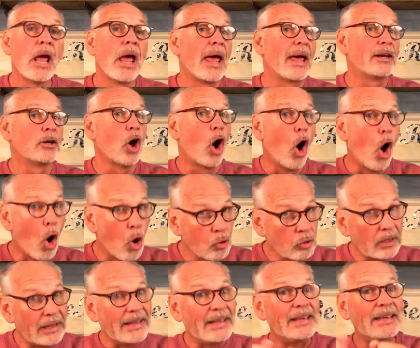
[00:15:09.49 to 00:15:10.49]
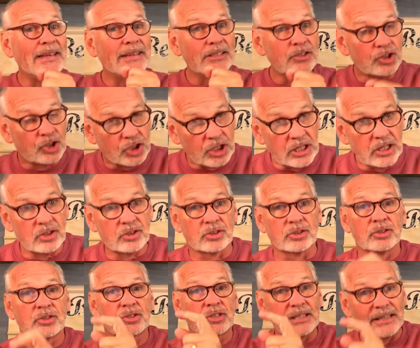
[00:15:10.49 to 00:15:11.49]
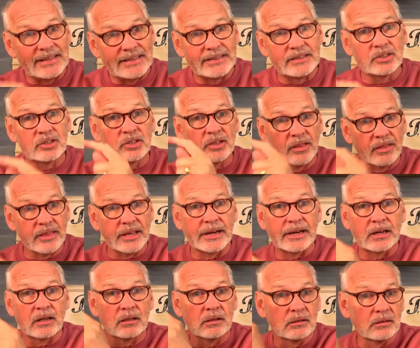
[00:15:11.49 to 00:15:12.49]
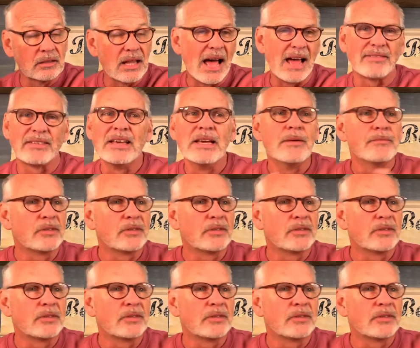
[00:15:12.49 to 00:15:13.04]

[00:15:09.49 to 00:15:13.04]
And only in Jesus is there life.